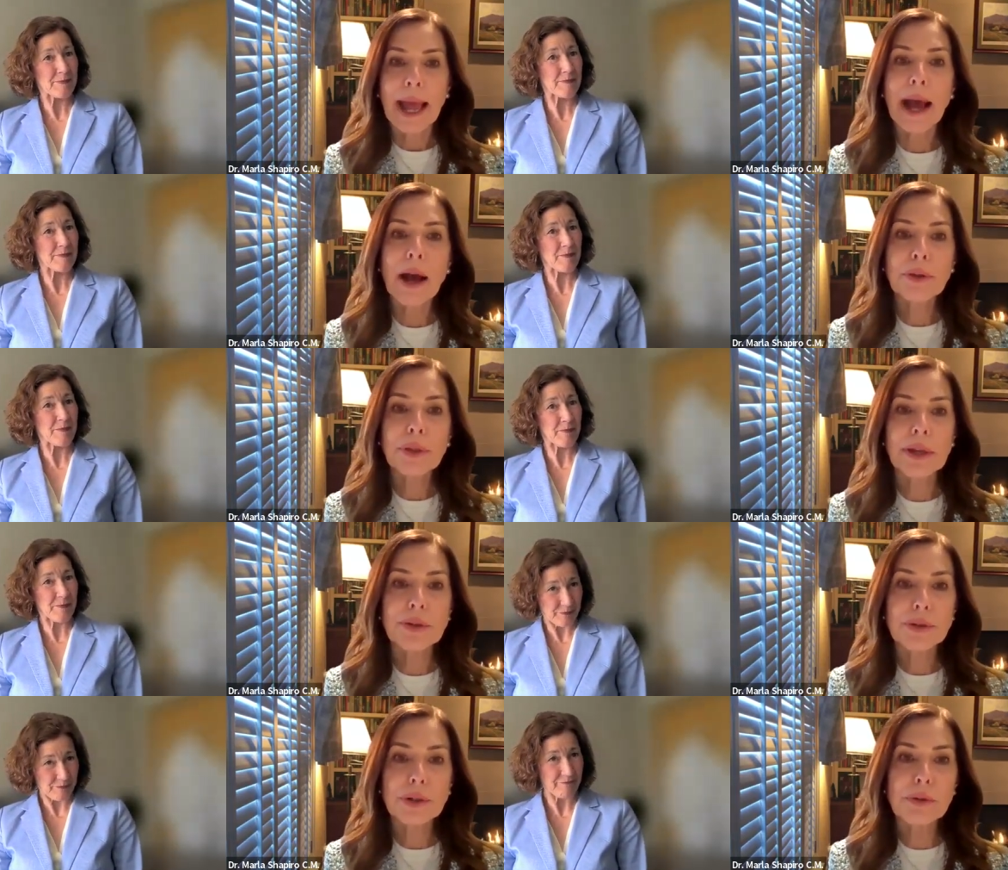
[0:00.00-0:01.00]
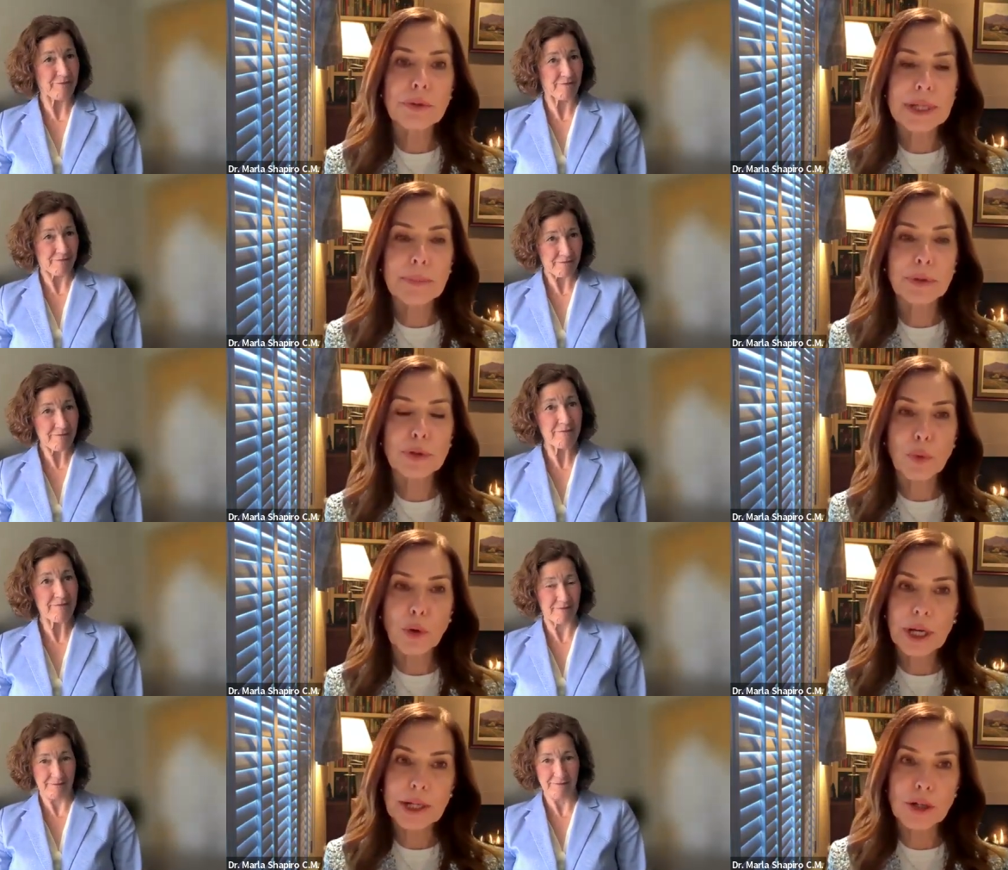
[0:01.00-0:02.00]
Speaker 1: how these neuroreceptors
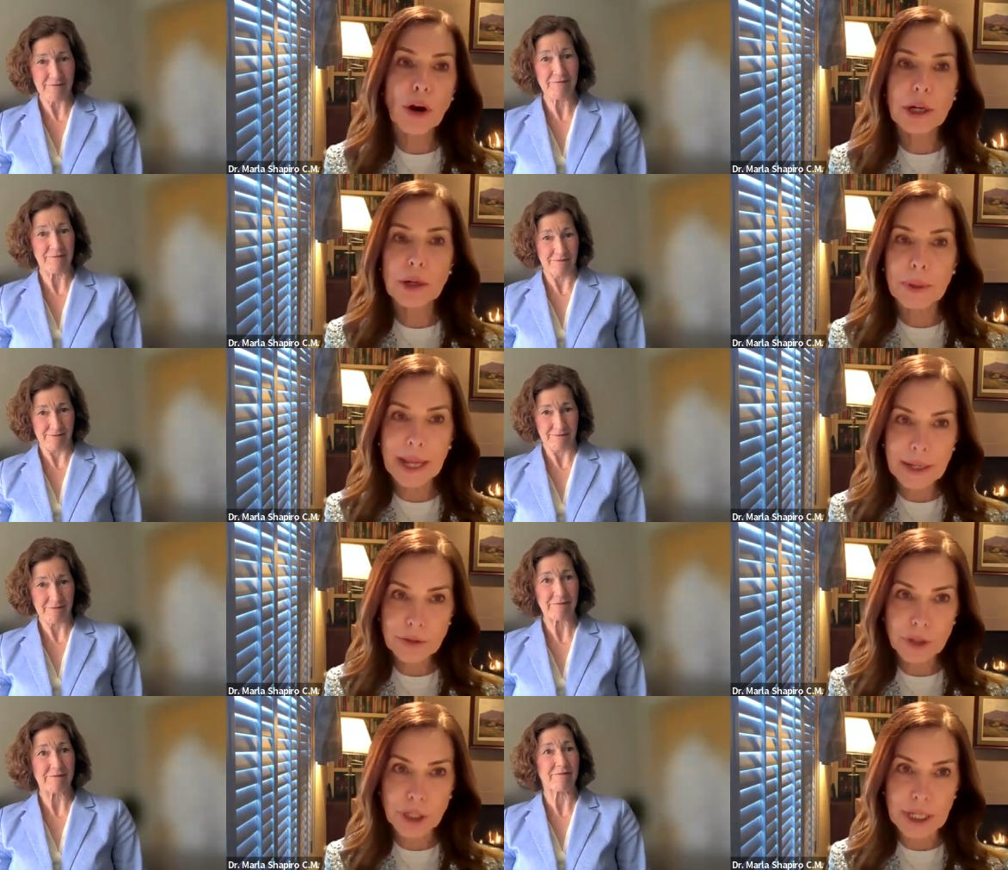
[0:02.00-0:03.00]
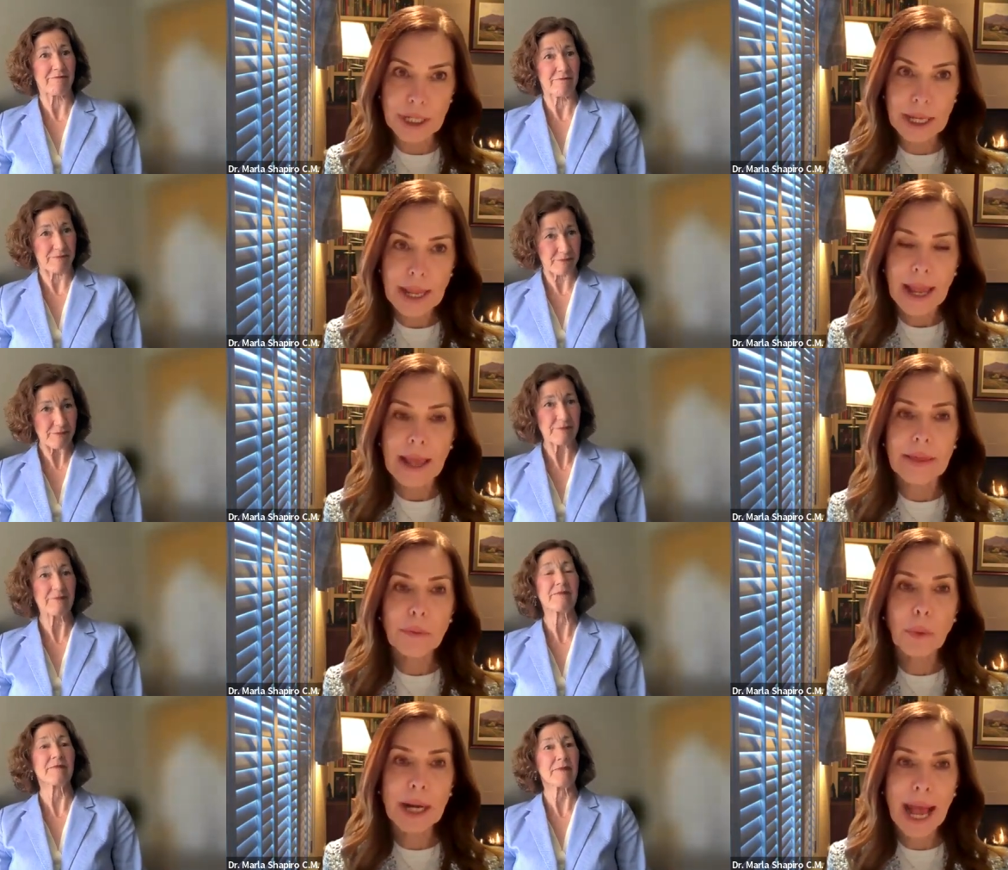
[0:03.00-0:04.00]
work in target with estrogen, and
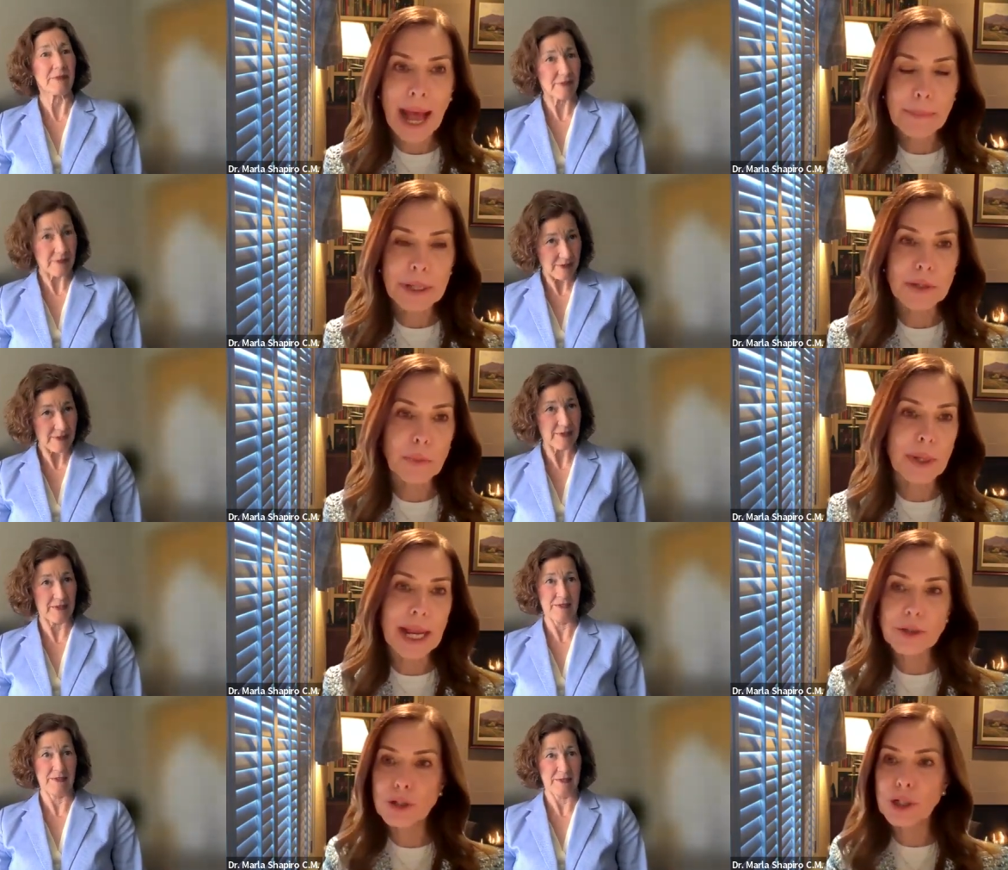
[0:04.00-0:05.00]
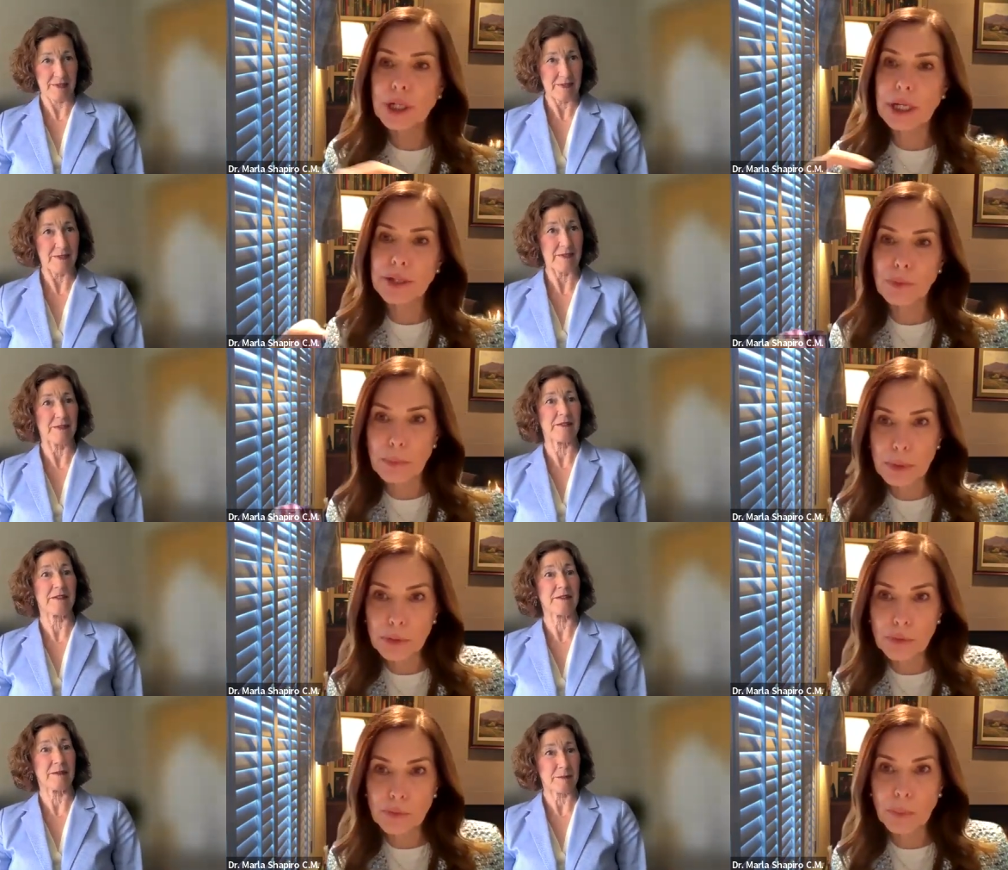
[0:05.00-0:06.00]
then what happens when estrogen is
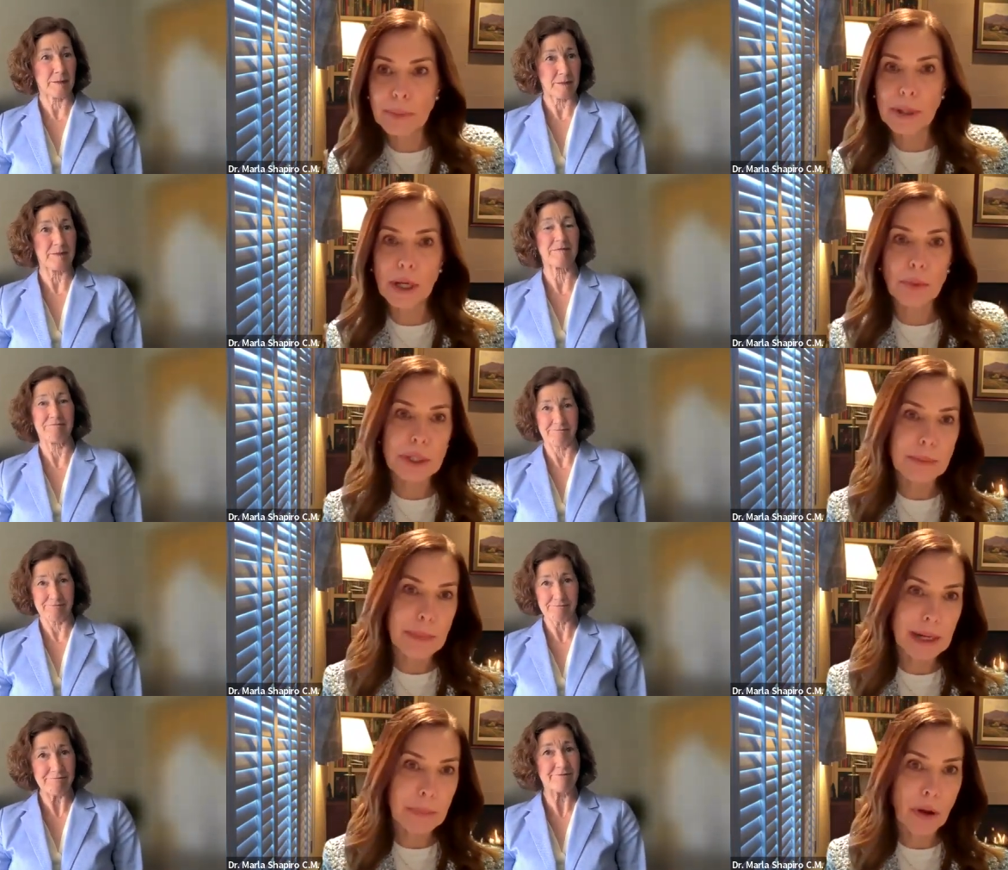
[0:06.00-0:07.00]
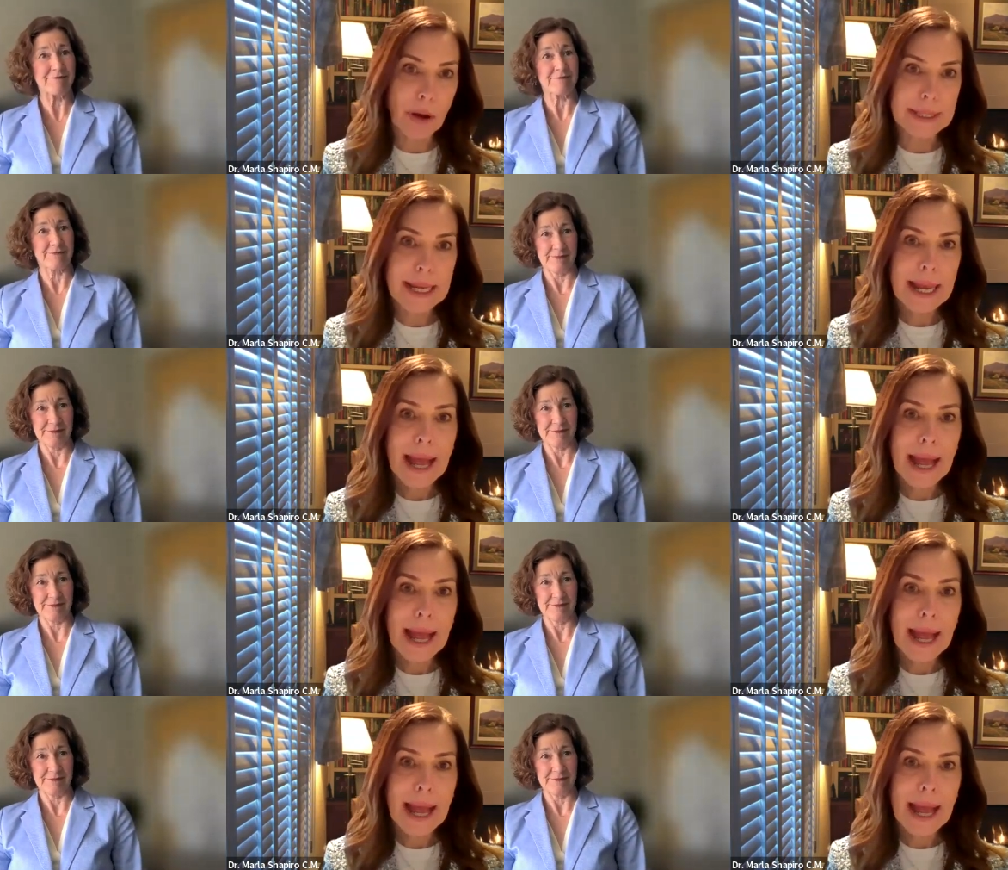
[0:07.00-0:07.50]
removed when we go into menopause.